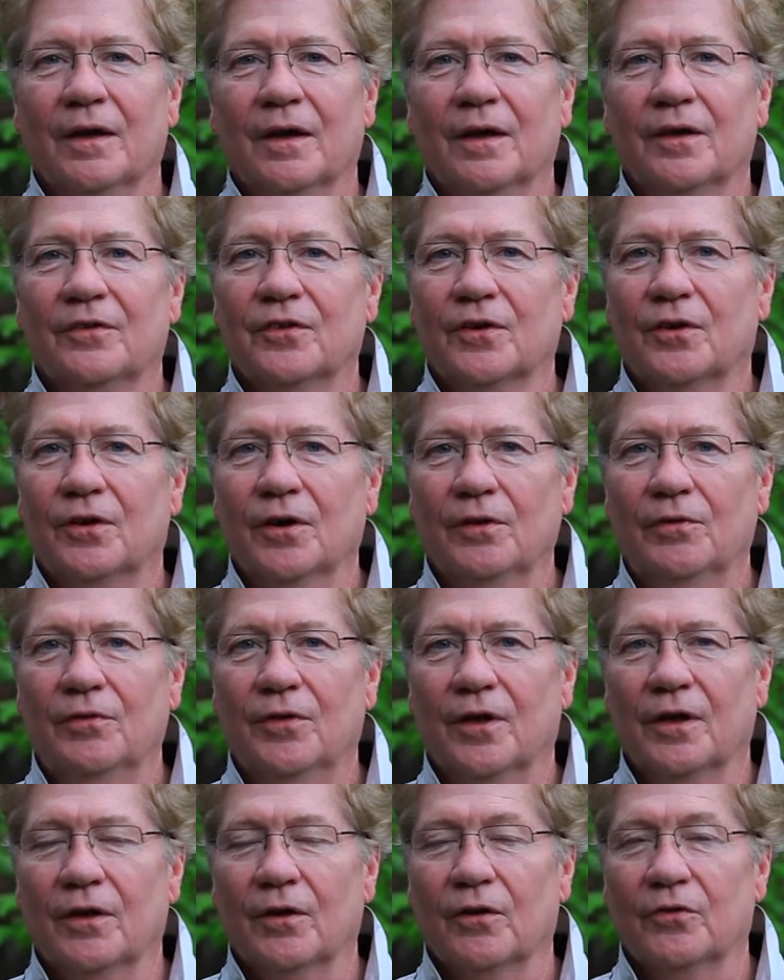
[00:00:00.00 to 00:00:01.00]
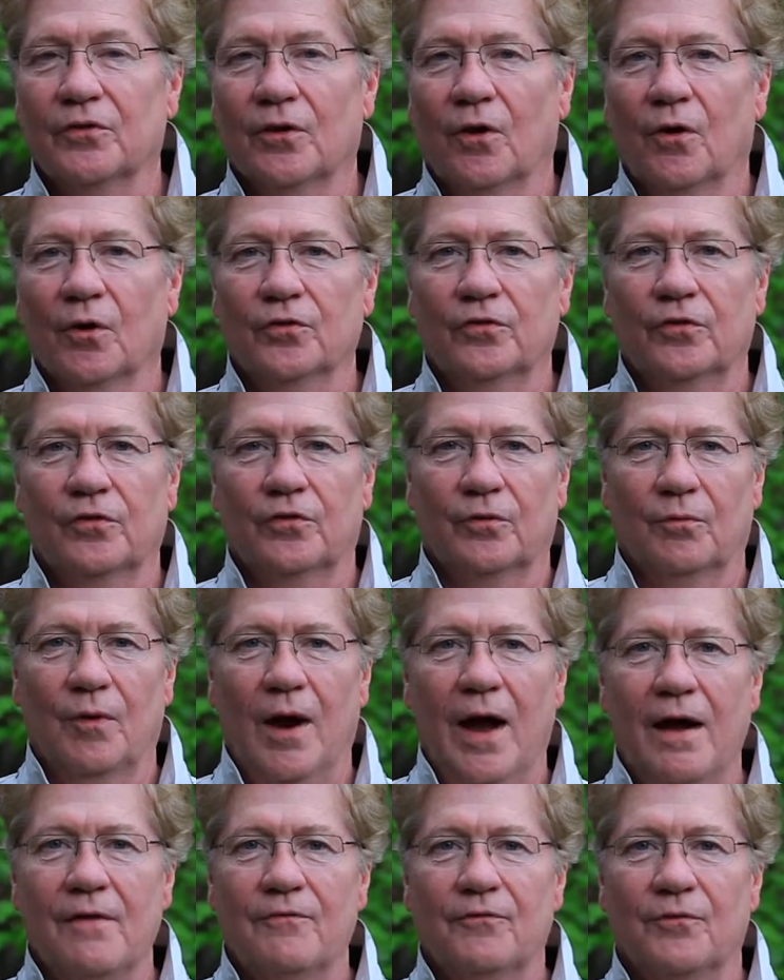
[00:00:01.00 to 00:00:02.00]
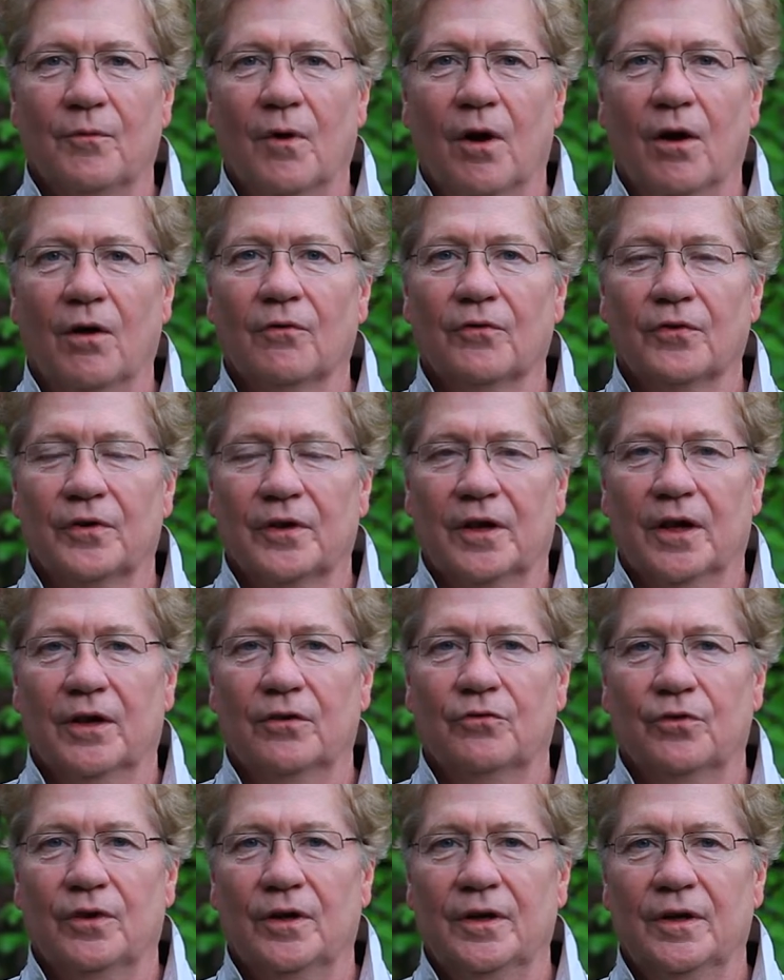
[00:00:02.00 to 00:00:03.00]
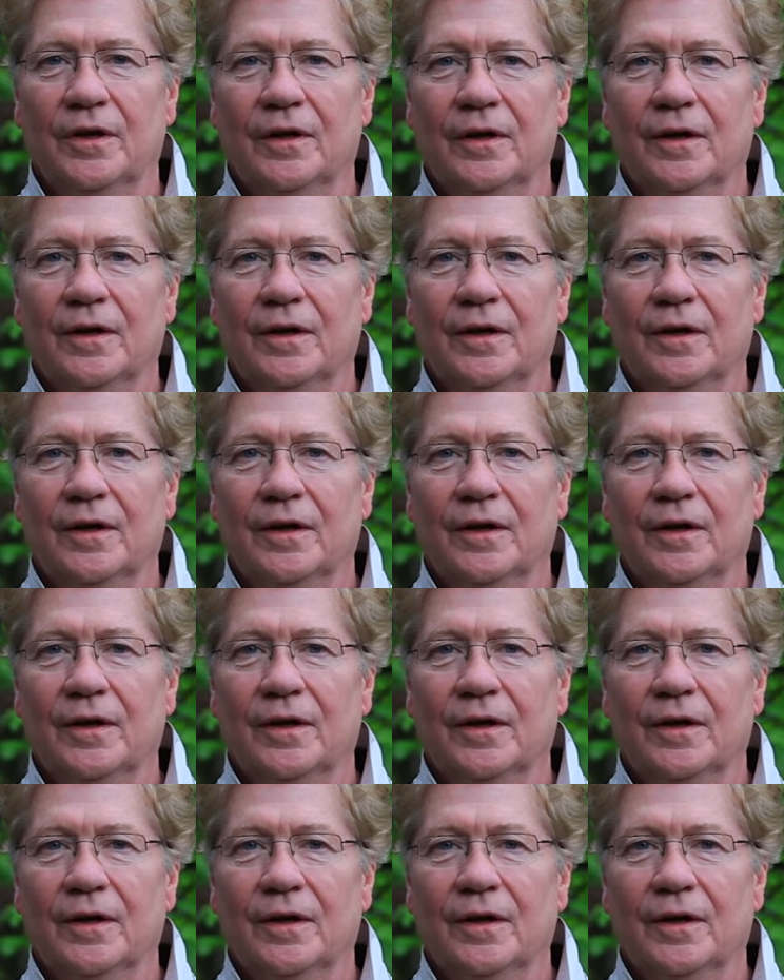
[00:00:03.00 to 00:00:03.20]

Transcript: It's a good thing as the horses arrive from all over the country.